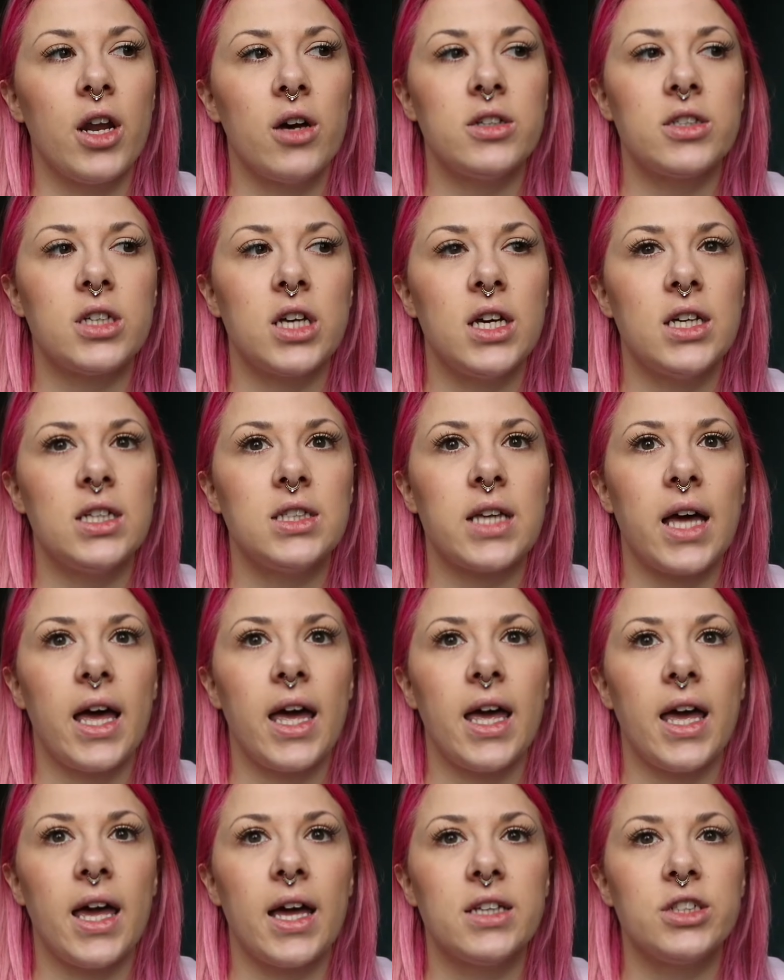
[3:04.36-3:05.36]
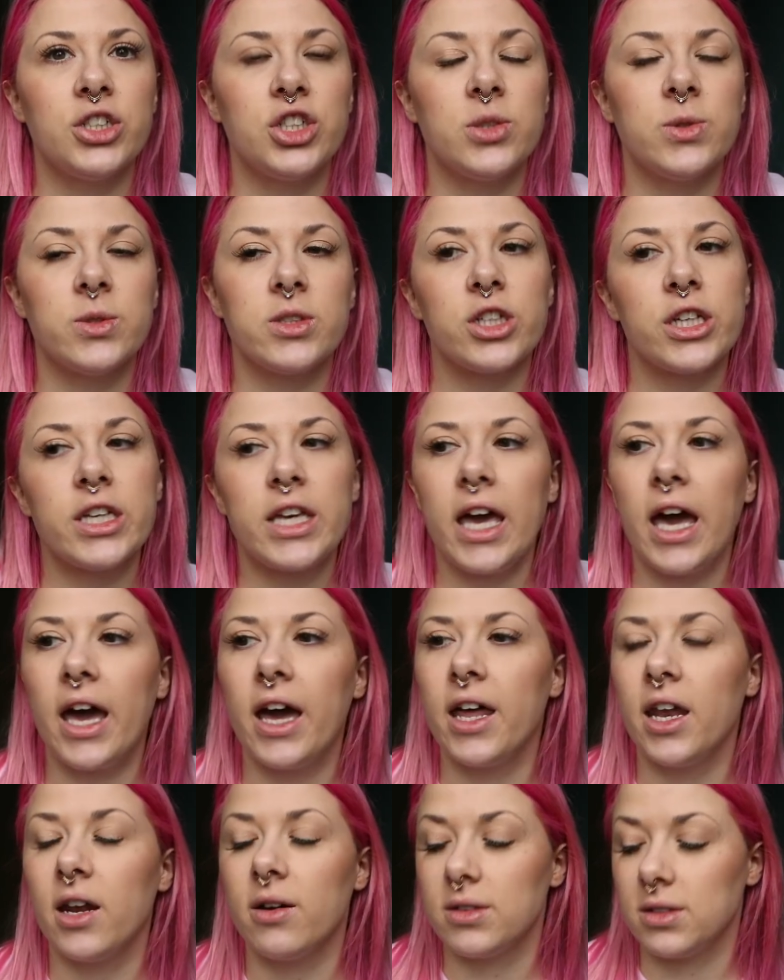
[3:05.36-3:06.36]
and I was like is that it and she was like
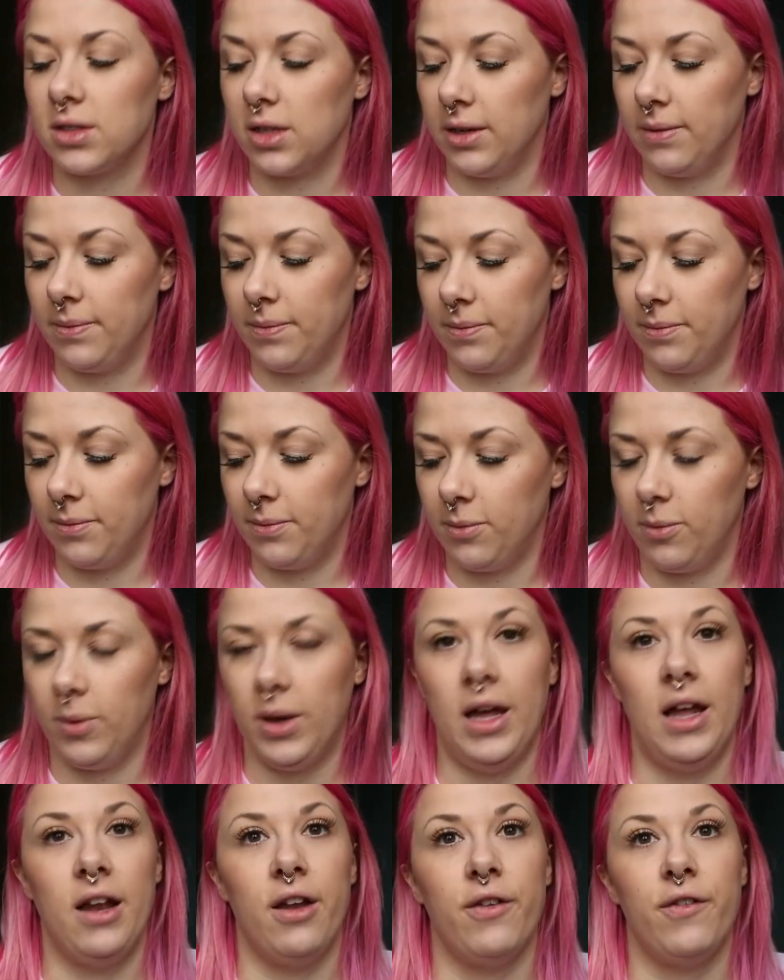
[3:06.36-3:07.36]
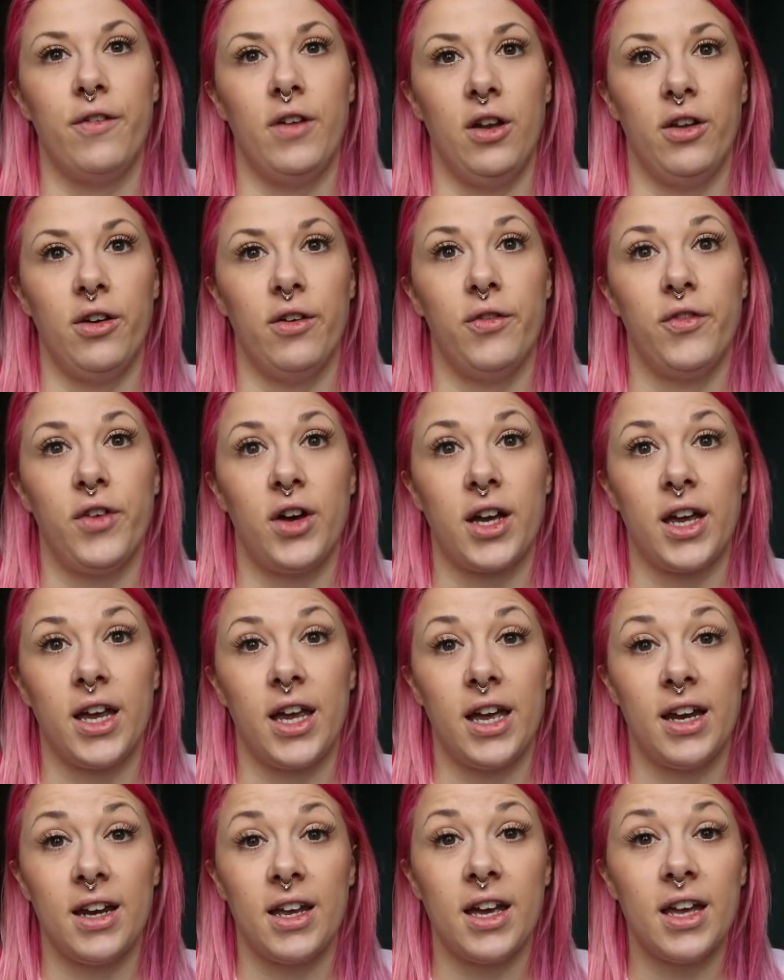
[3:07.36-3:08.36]
yeah and I was like well, I feel like a
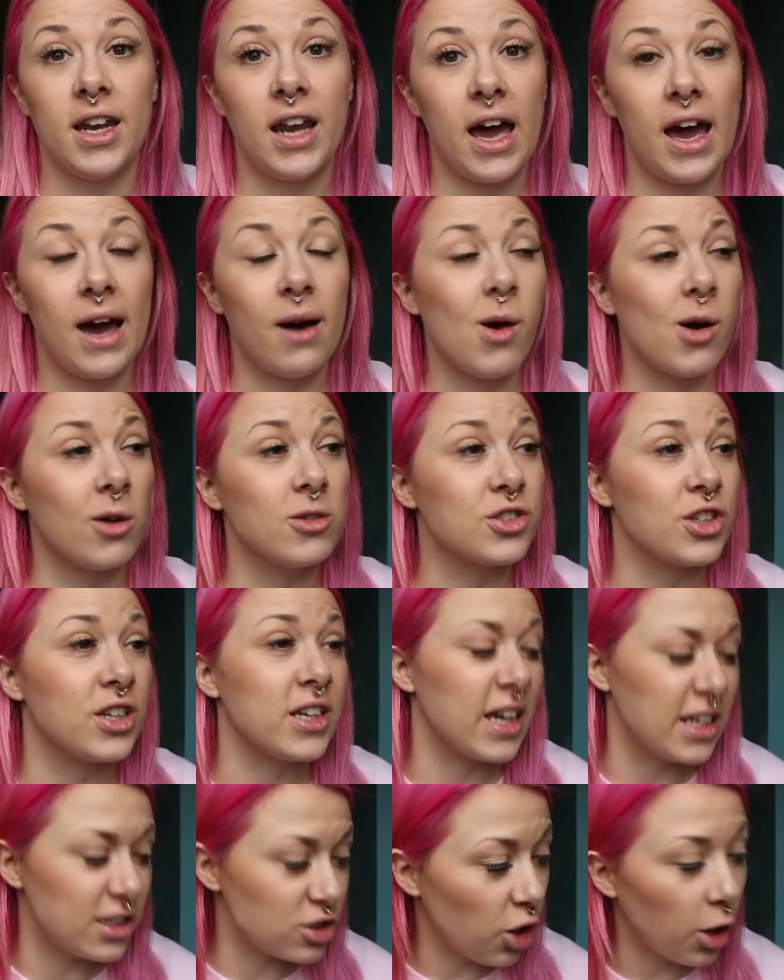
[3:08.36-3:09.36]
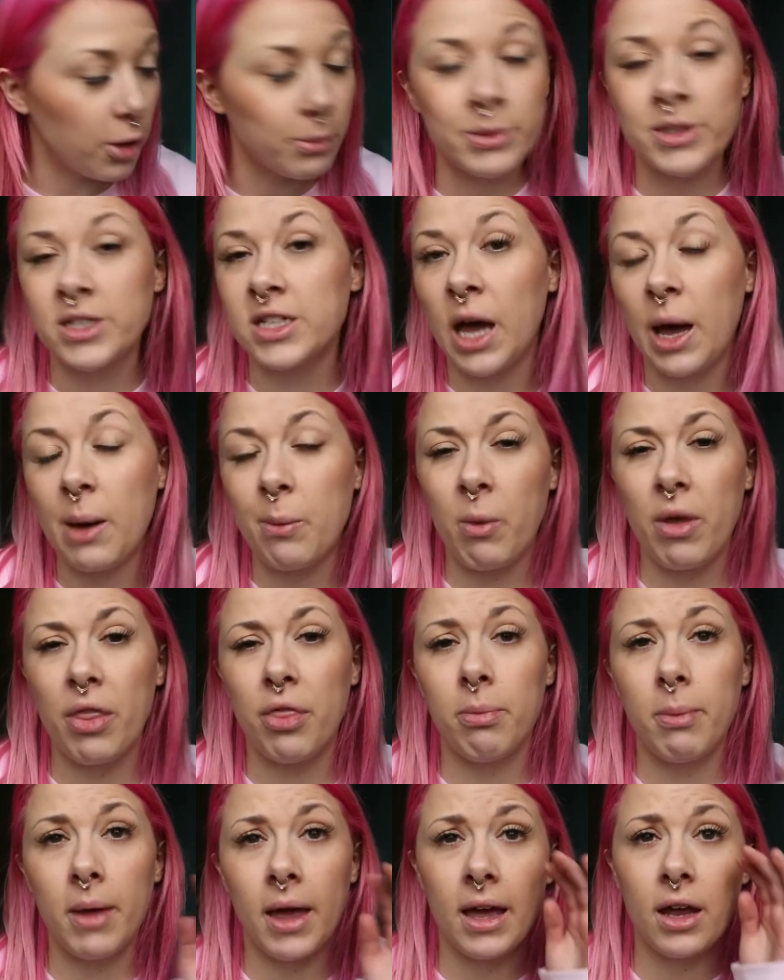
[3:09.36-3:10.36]
fucking idiot now. I was gonna get Tom to come
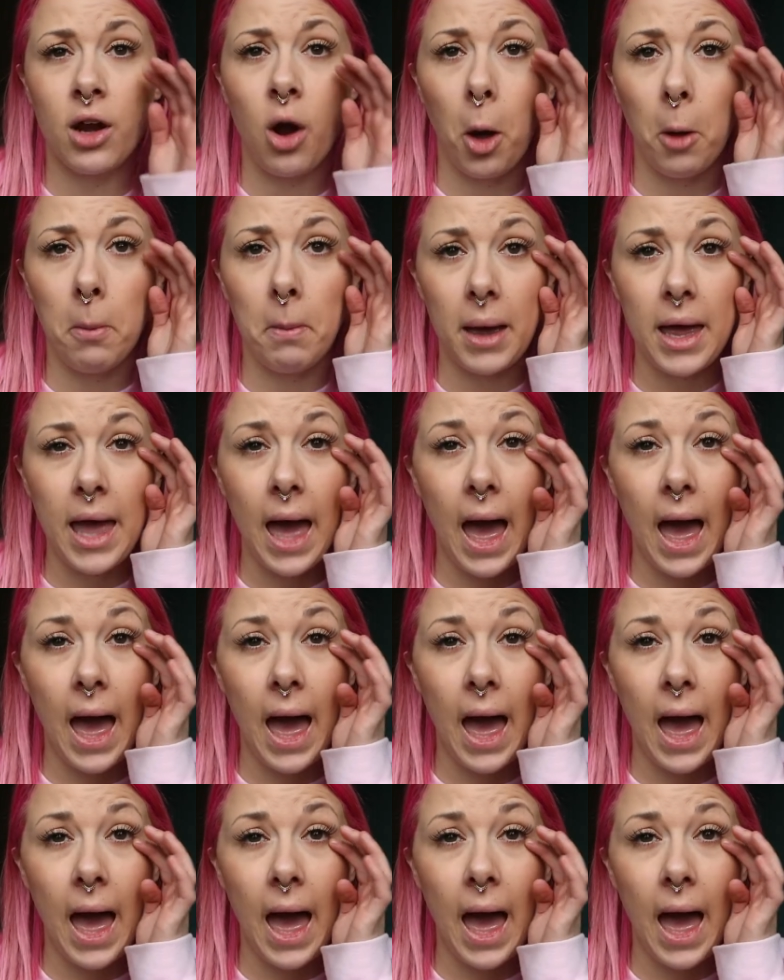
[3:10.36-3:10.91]
with me and hold my